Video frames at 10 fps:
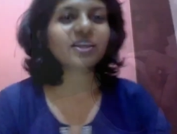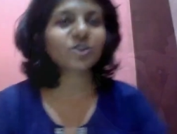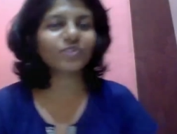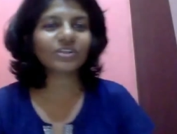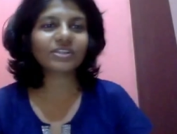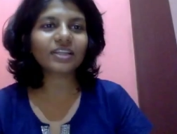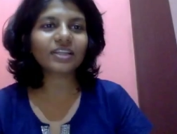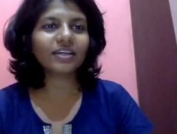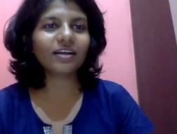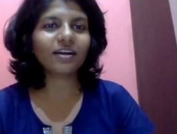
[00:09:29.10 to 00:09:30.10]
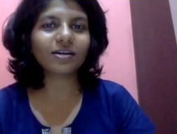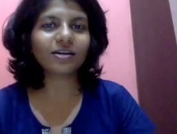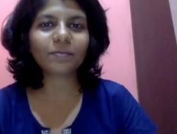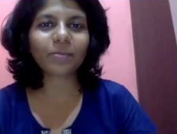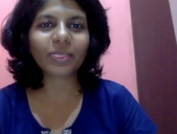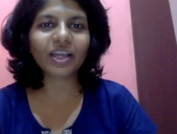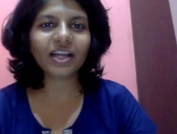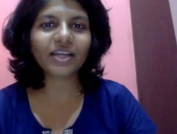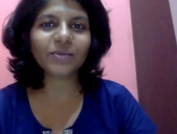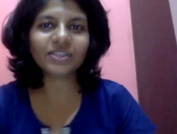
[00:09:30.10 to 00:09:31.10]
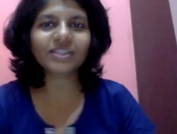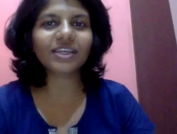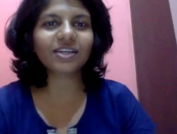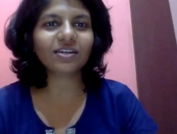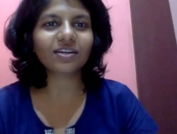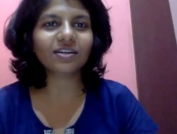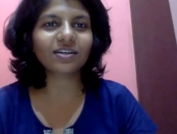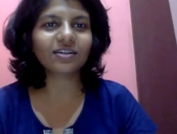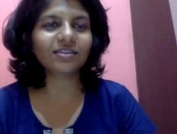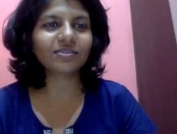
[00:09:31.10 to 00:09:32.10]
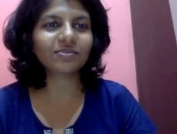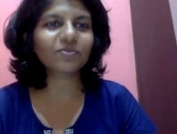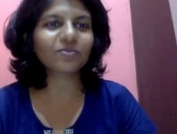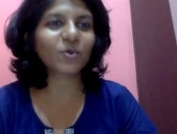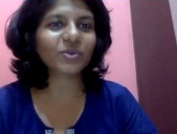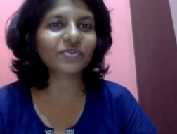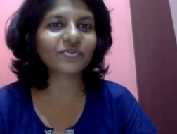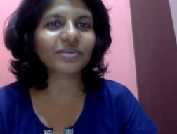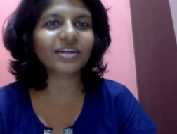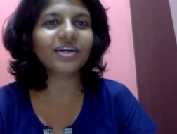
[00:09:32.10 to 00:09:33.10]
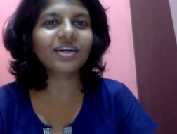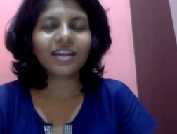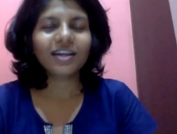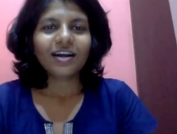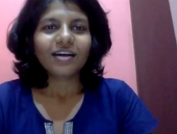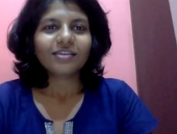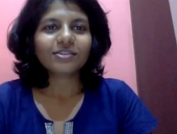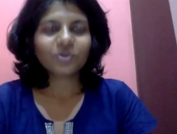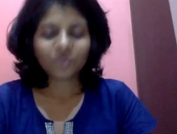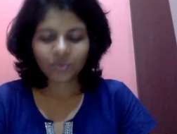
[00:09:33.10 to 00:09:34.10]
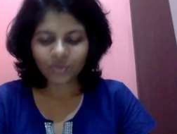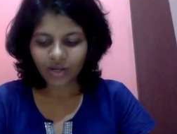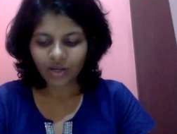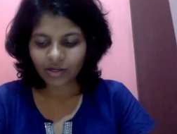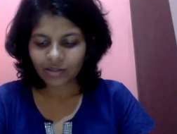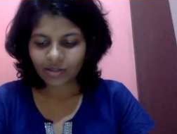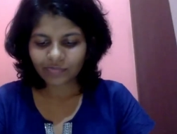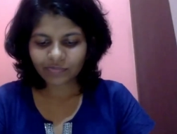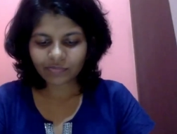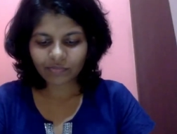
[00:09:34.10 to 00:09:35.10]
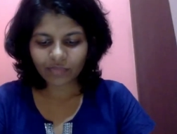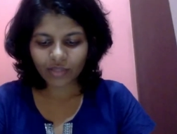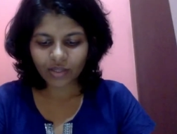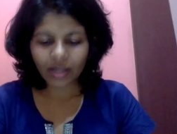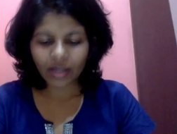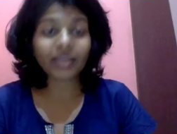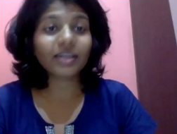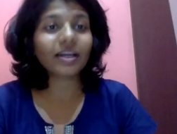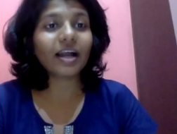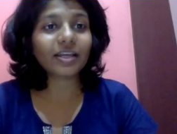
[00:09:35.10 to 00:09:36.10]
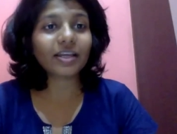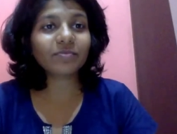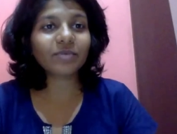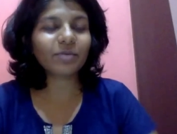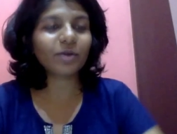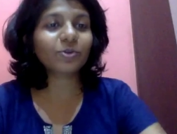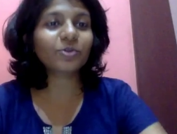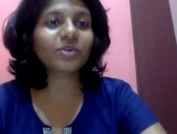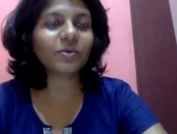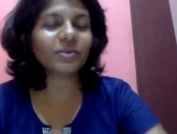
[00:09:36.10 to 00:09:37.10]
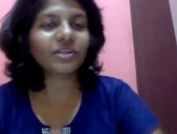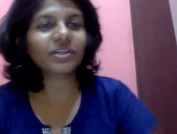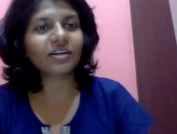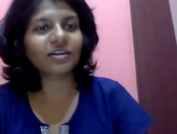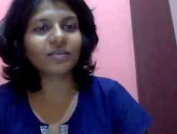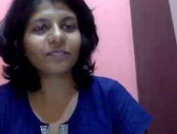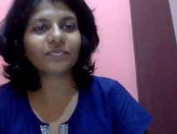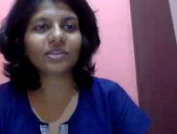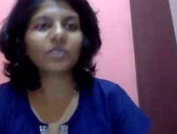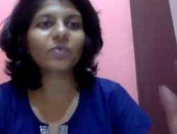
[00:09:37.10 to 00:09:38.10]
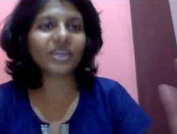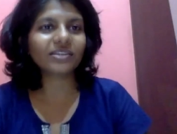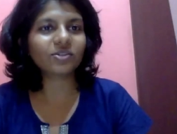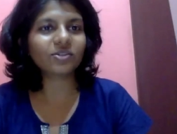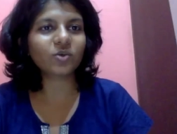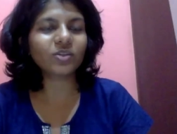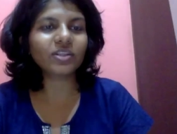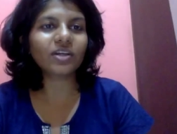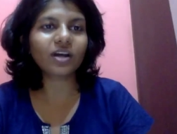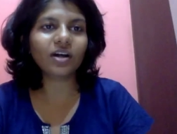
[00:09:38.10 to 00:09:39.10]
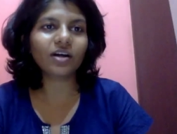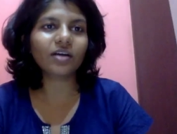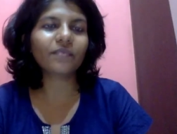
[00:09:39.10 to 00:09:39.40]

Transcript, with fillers: you firstly. Um, I will take uh, forward from here. So um, I, I am about to cover um, the West Zone, uh,